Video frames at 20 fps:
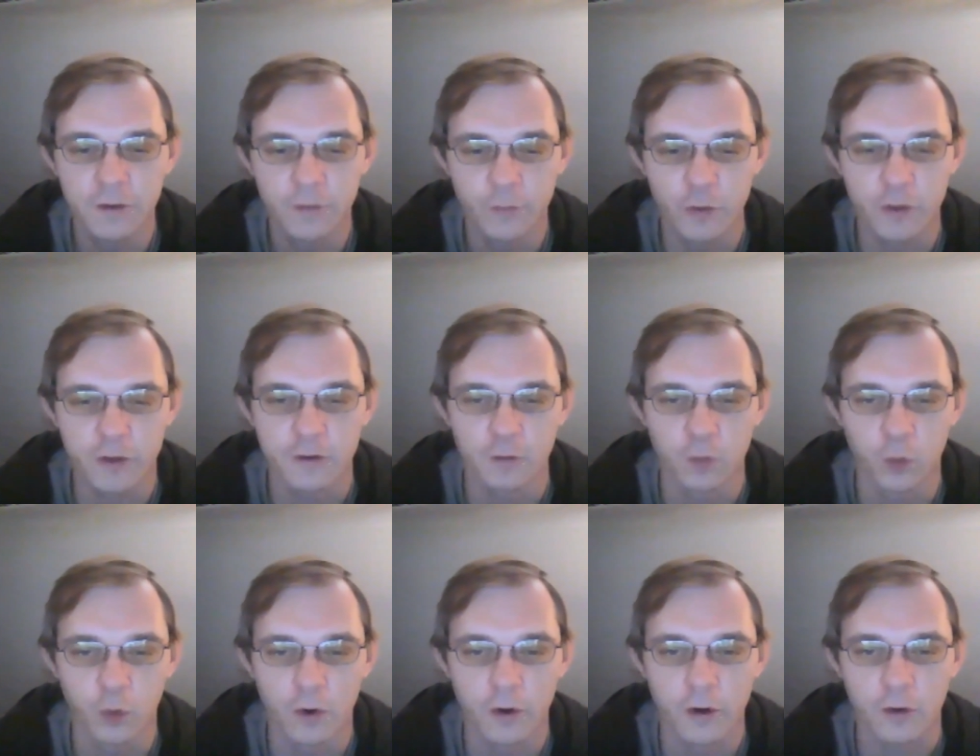we could
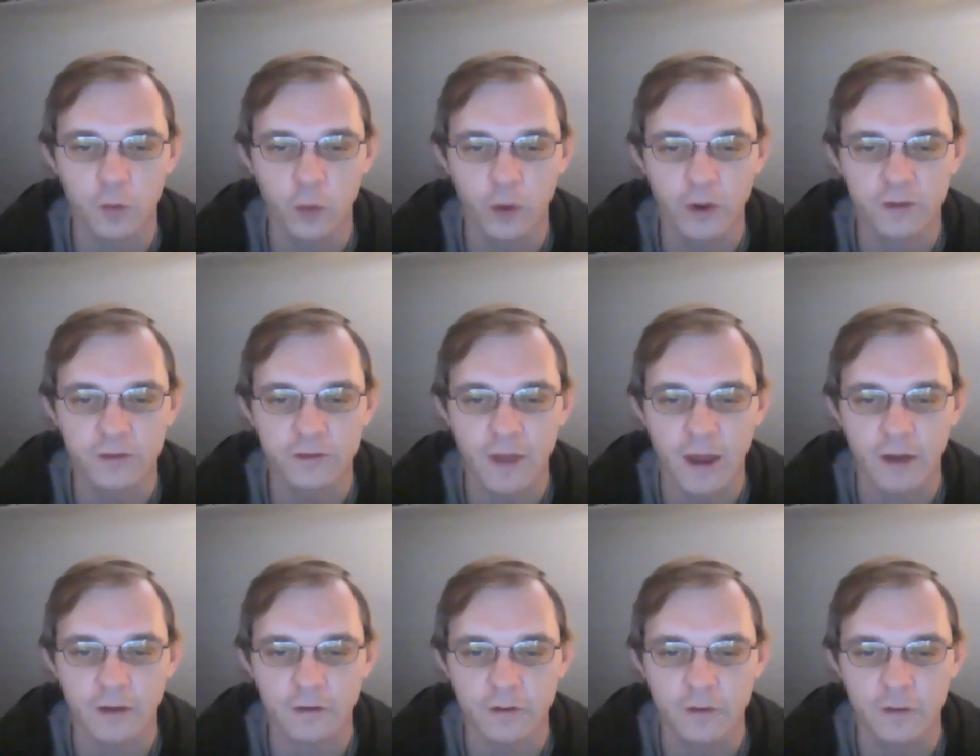work with
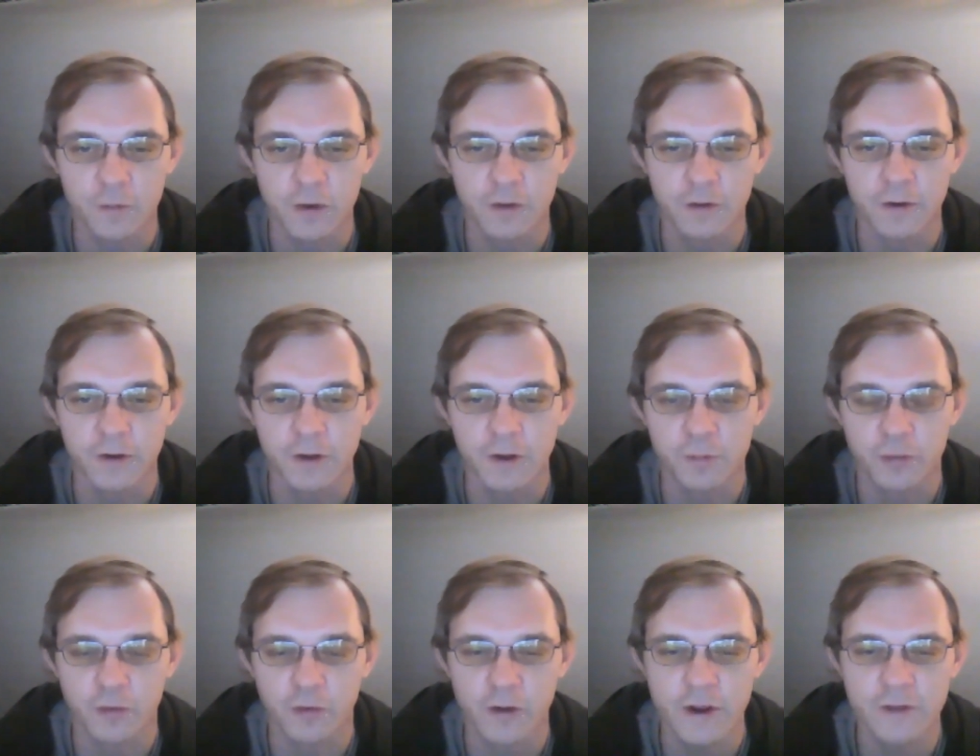that community
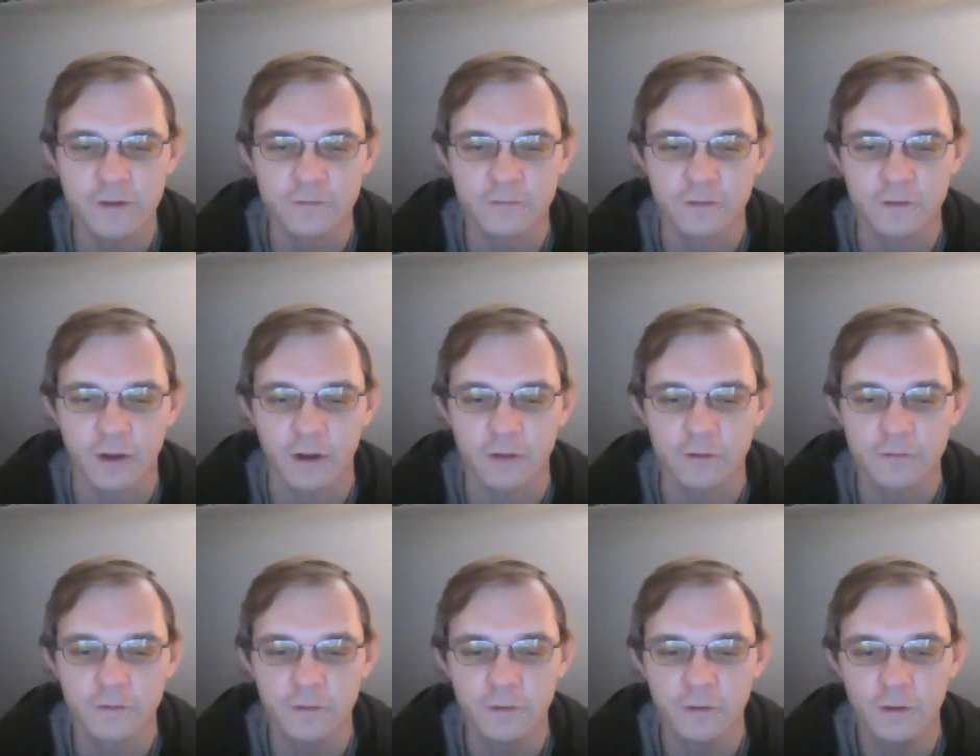
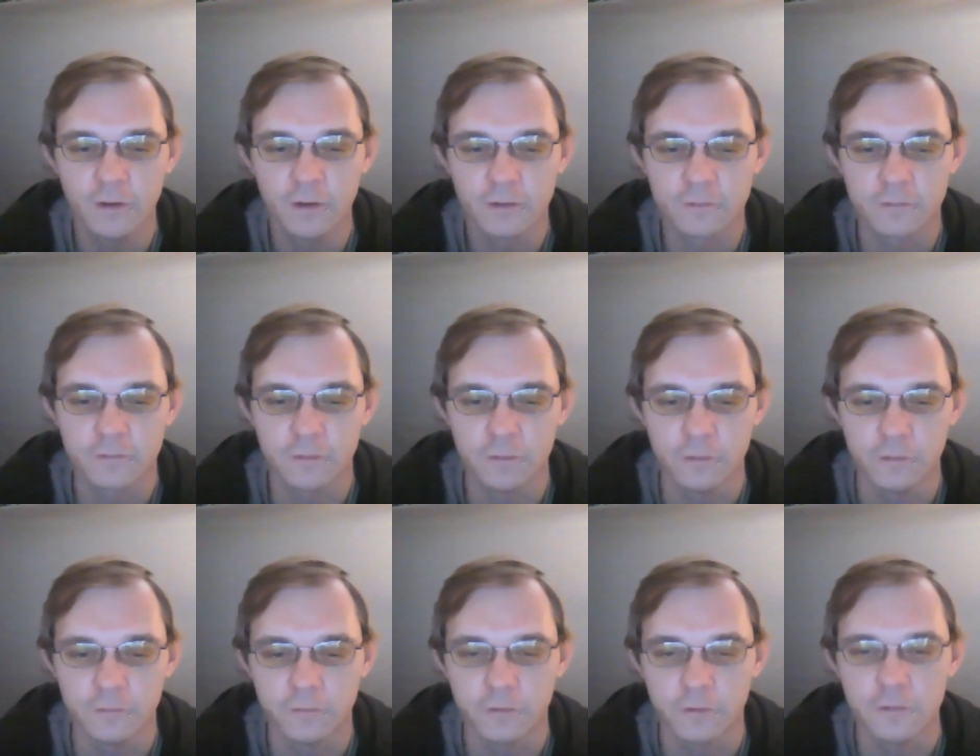precinct
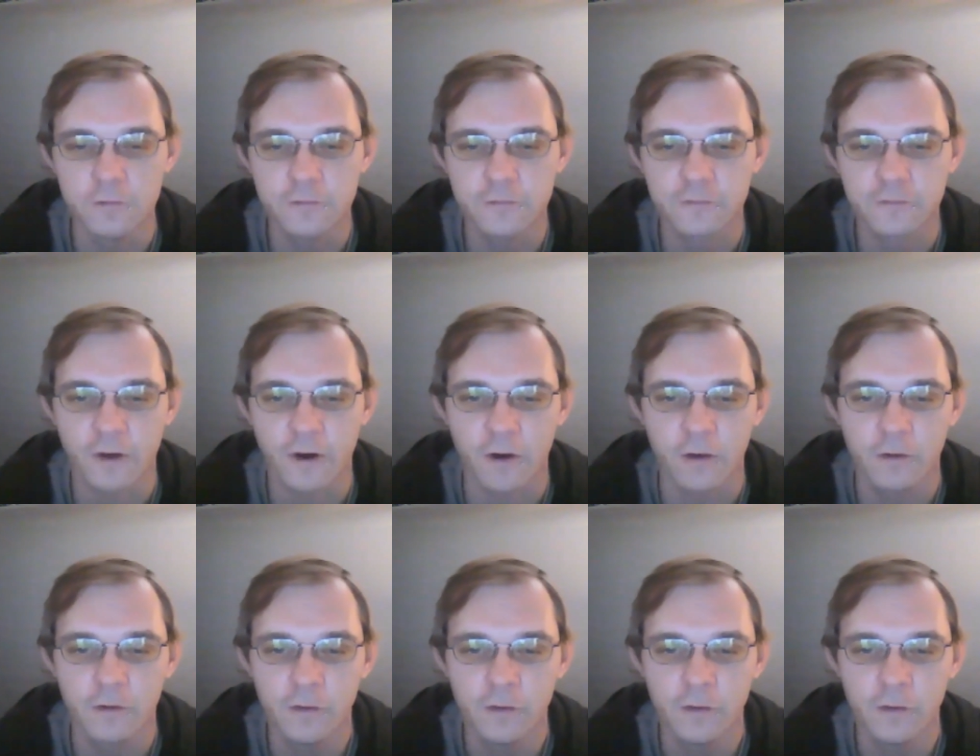to do so.